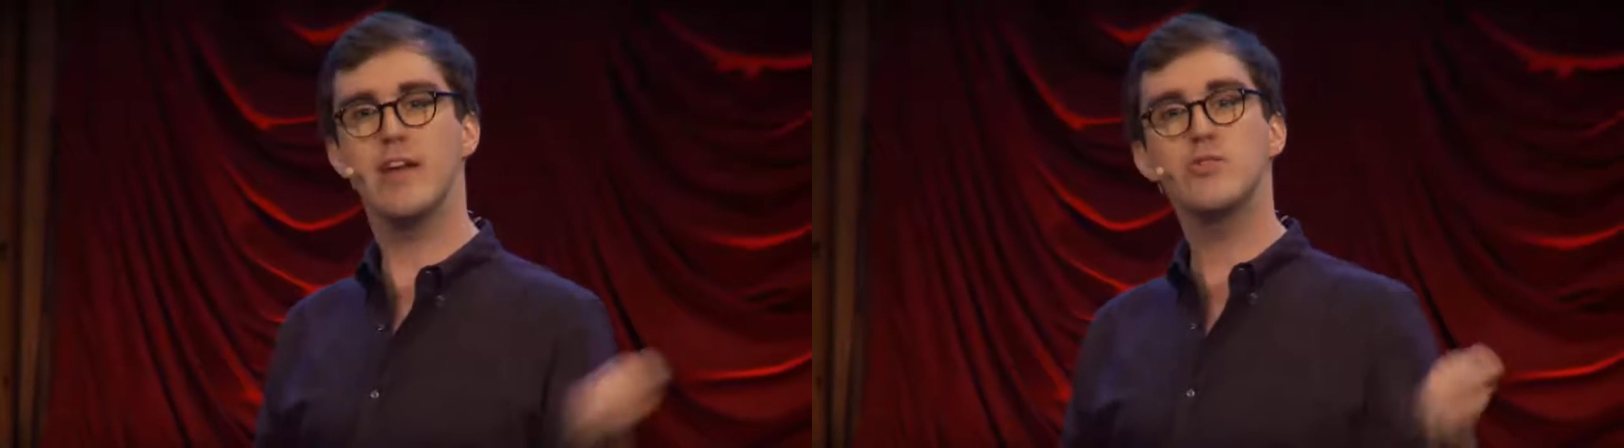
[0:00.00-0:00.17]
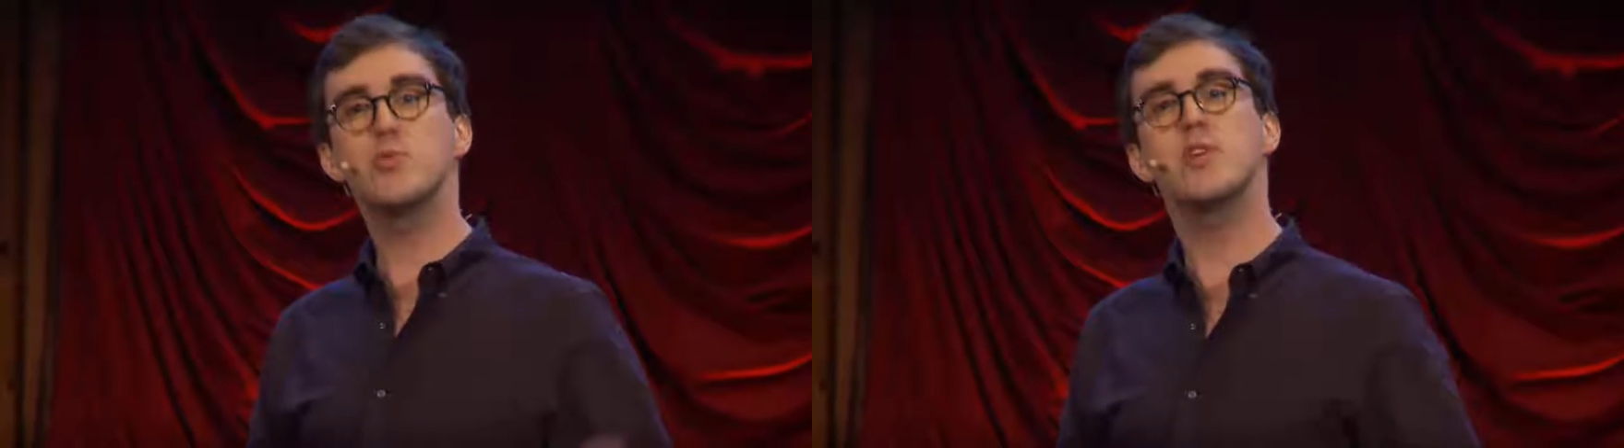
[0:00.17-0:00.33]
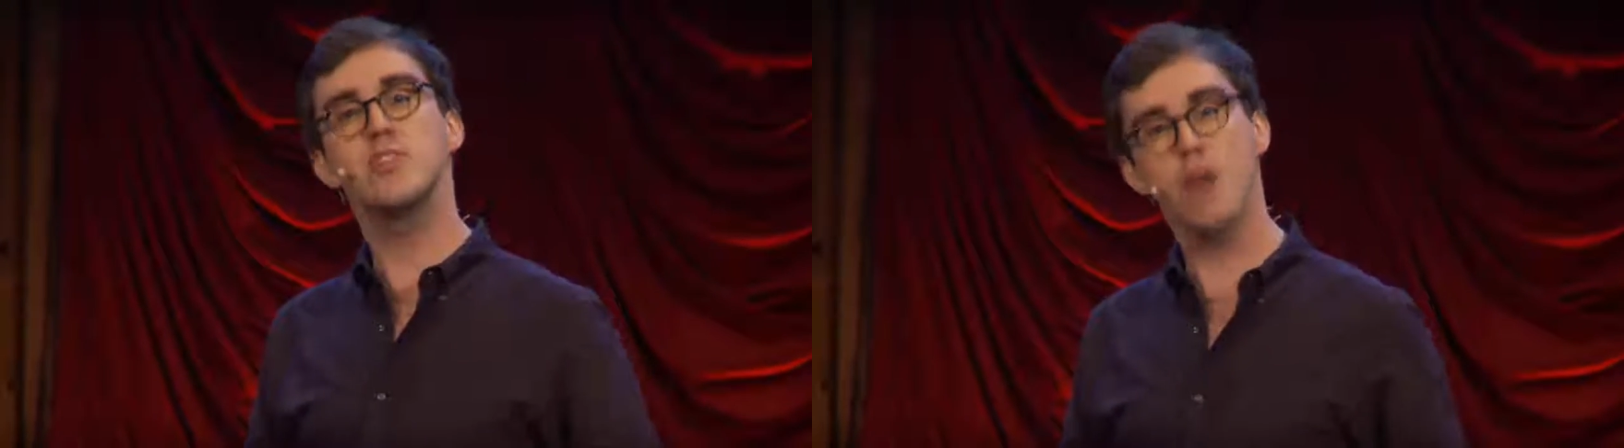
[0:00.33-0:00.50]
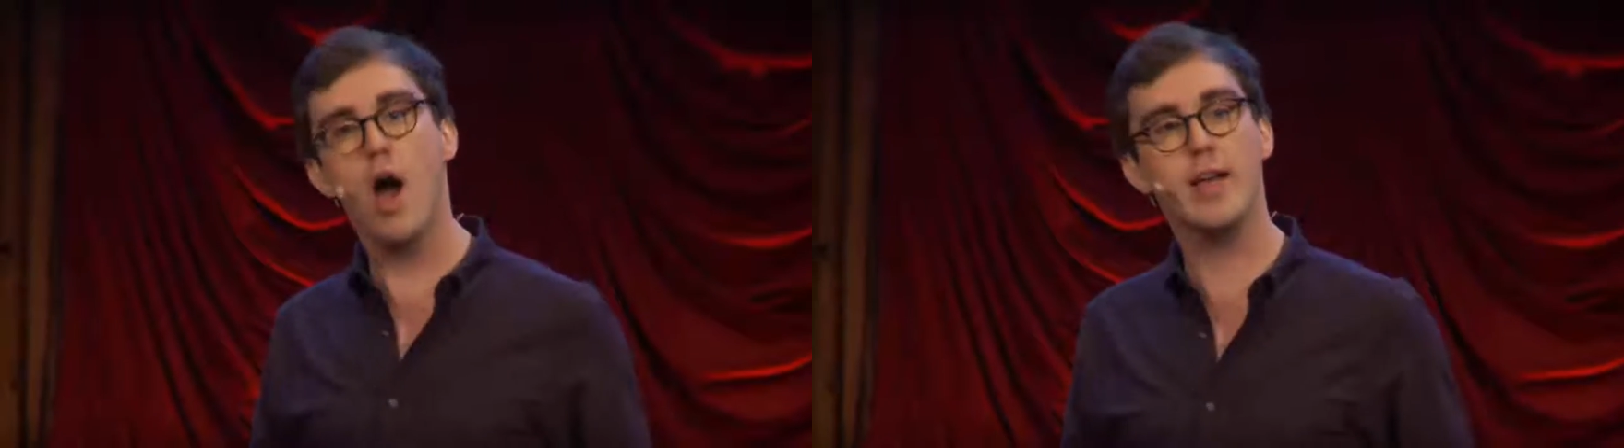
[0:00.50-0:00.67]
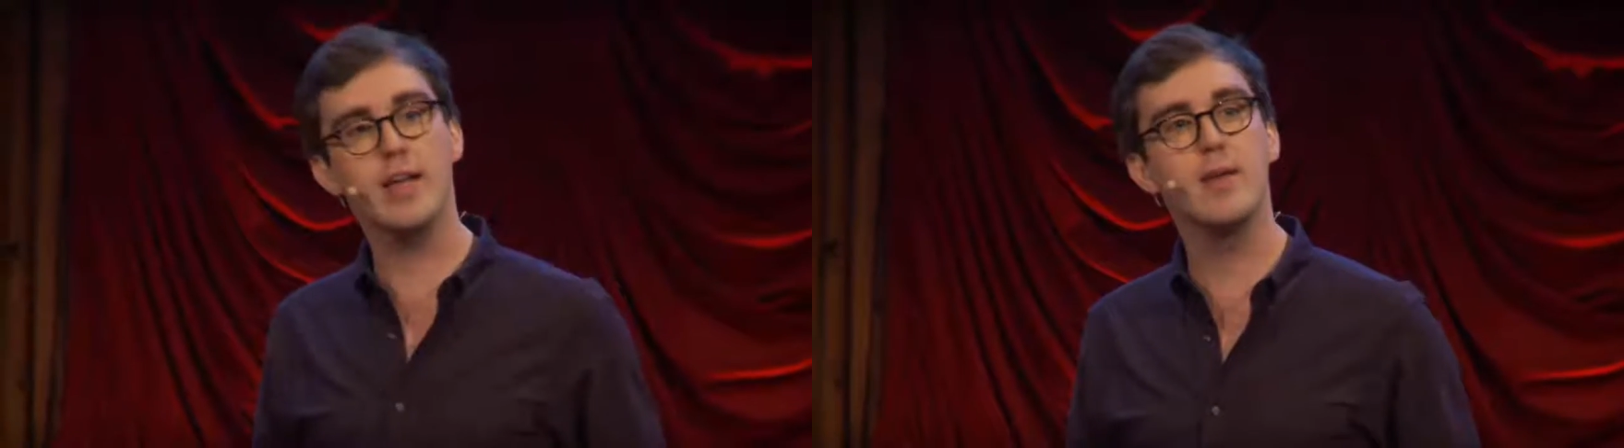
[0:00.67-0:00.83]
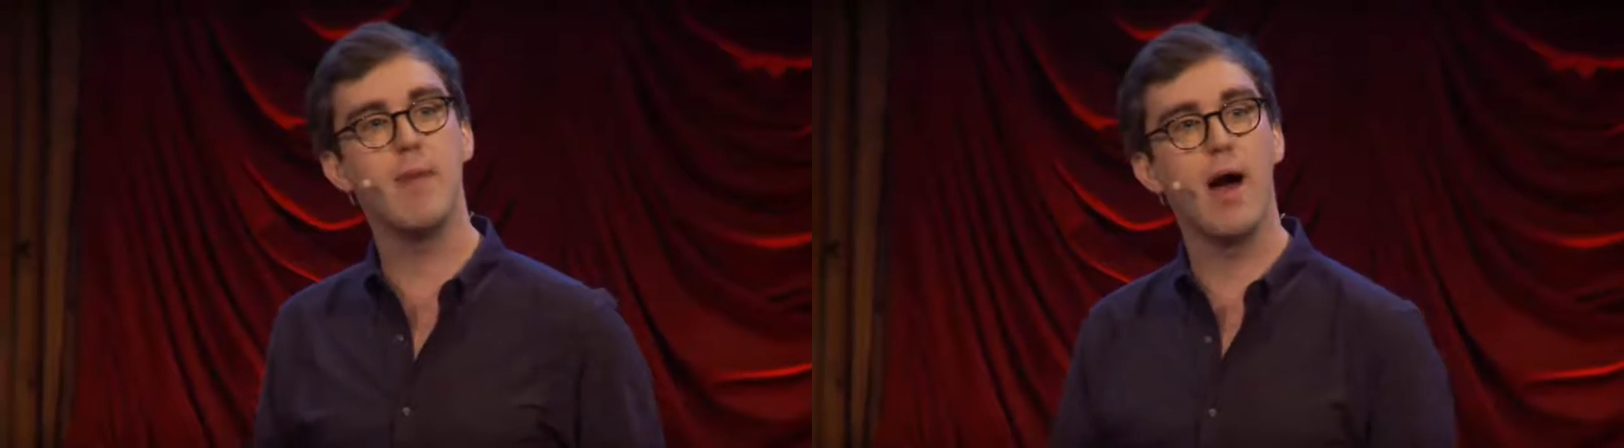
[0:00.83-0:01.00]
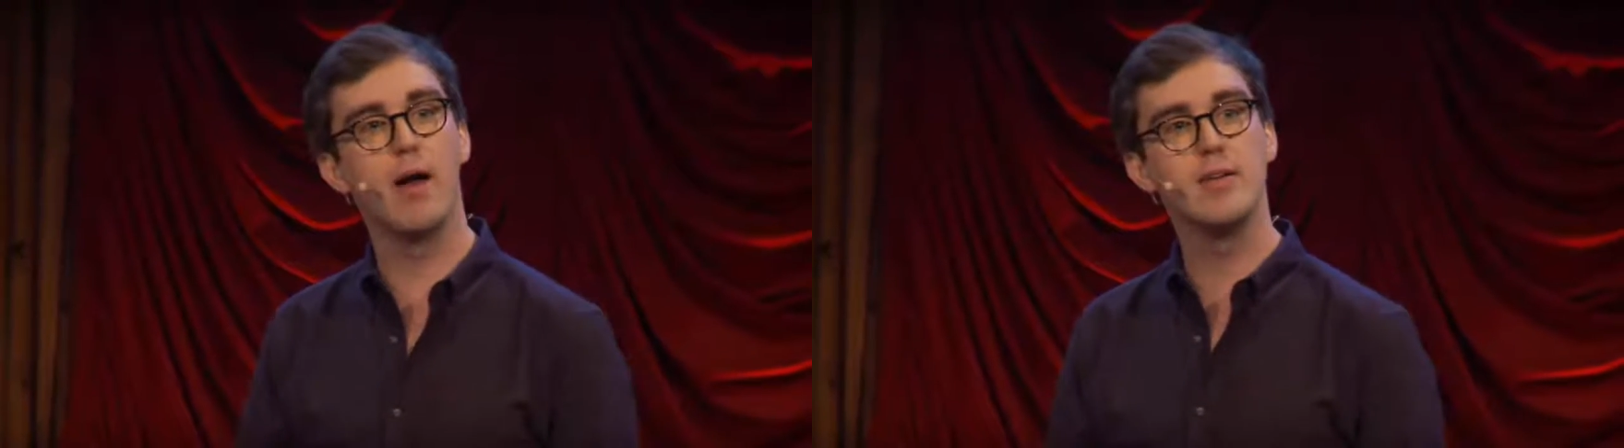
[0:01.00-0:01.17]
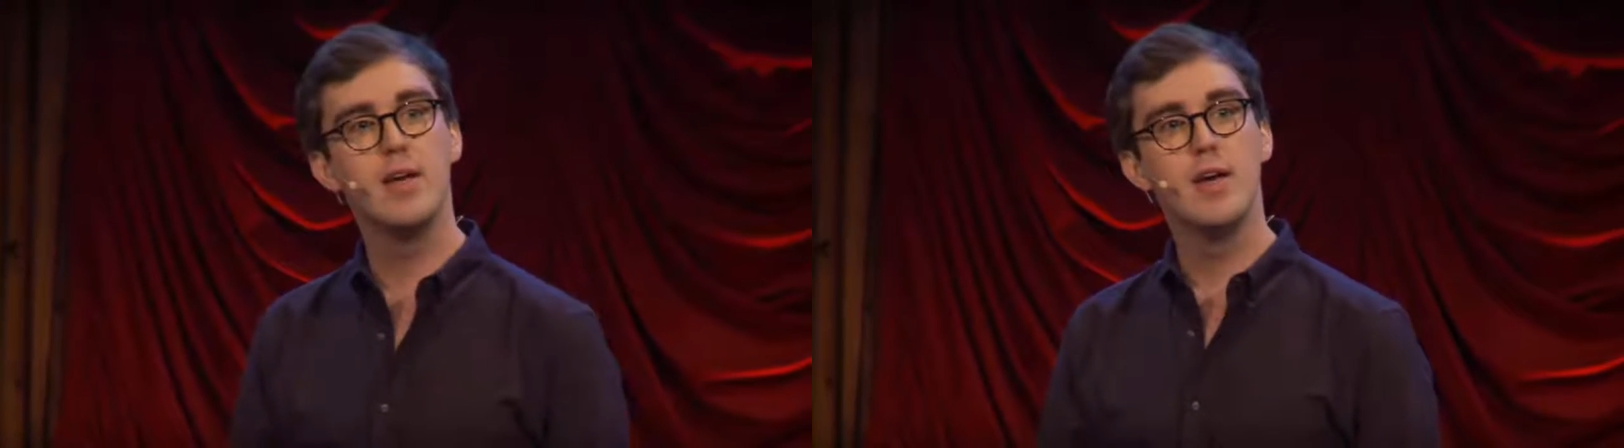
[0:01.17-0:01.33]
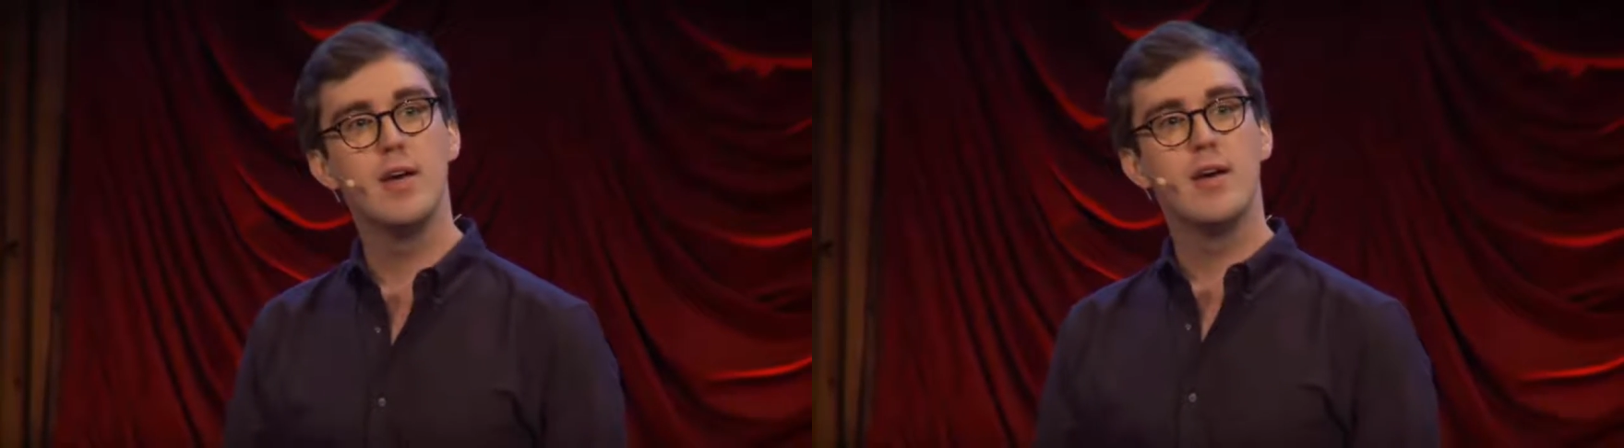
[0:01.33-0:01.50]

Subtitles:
guy knows what he's talking about.